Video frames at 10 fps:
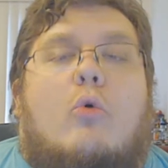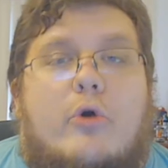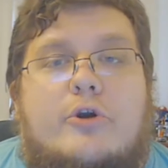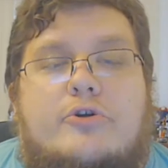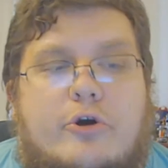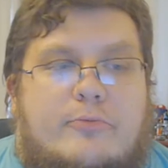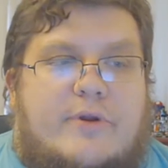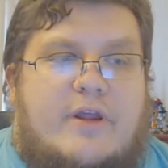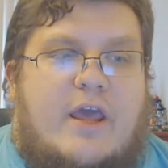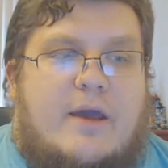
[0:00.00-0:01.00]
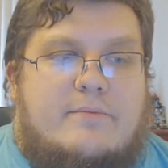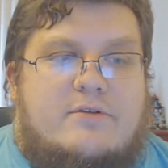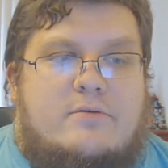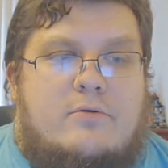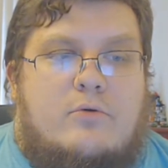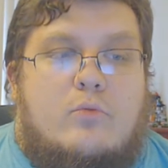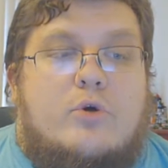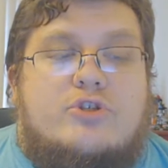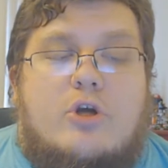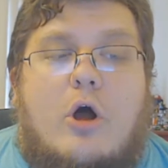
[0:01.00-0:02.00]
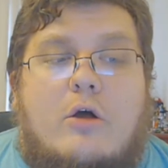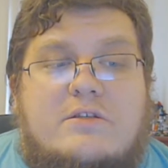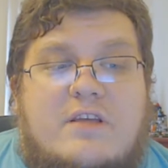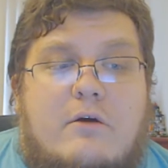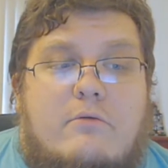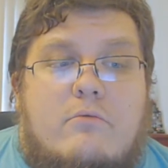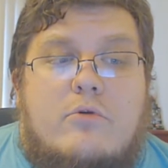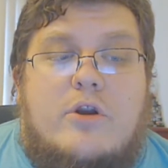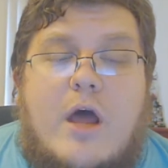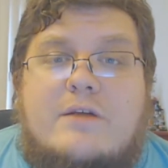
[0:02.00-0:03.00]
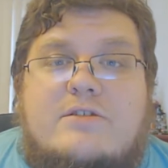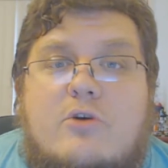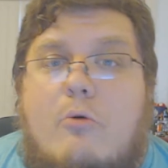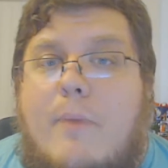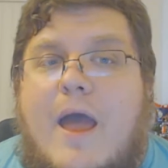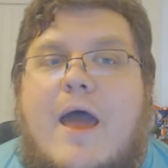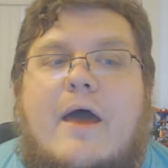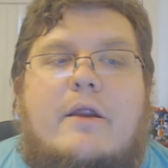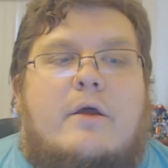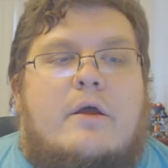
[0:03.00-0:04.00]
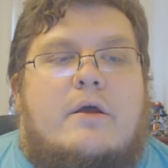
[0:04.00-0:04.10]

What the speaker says: internment camps, which all sound not so bad